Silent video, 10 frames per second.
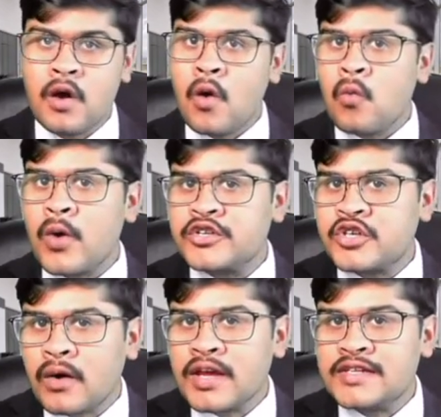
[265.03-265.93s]
where
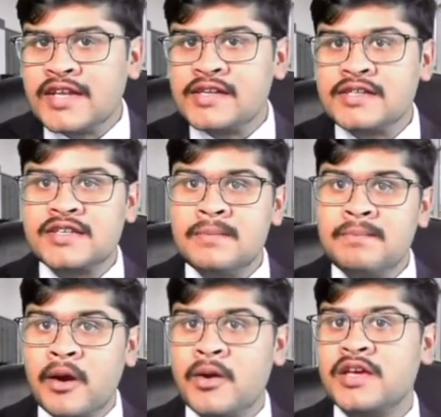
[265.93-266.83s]
target data is
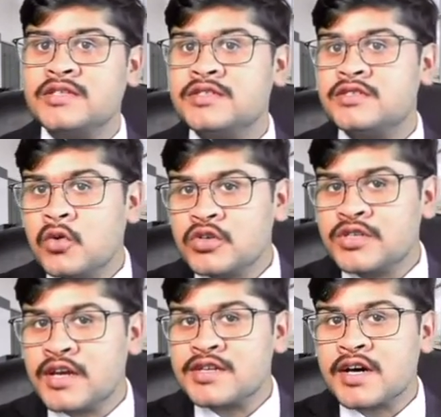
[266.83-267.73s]
compared against source
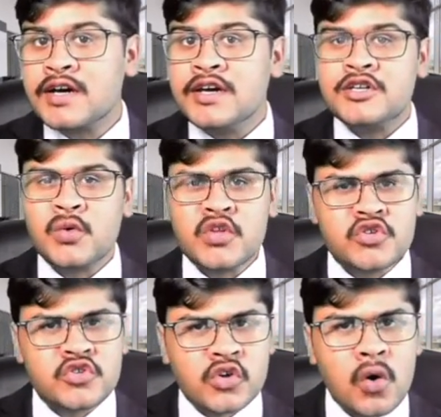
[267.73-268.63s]
data to
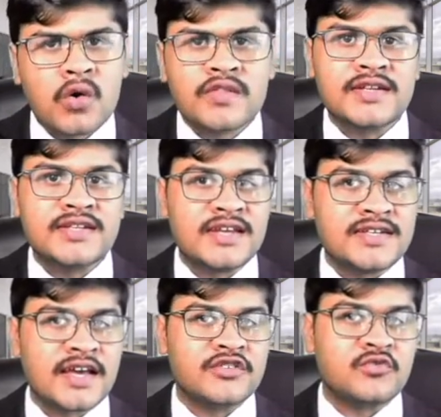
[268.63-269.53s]
ensure that data
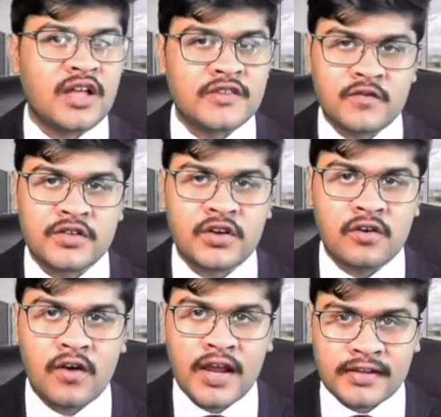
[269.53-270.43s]
has transferred
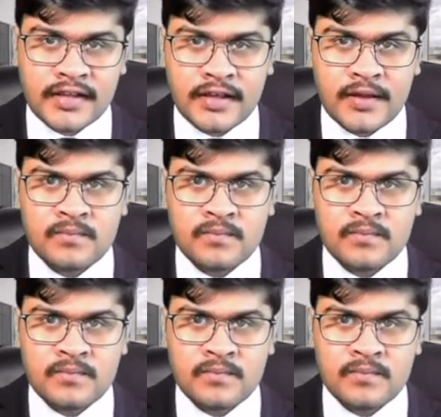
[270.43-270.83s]
correctly.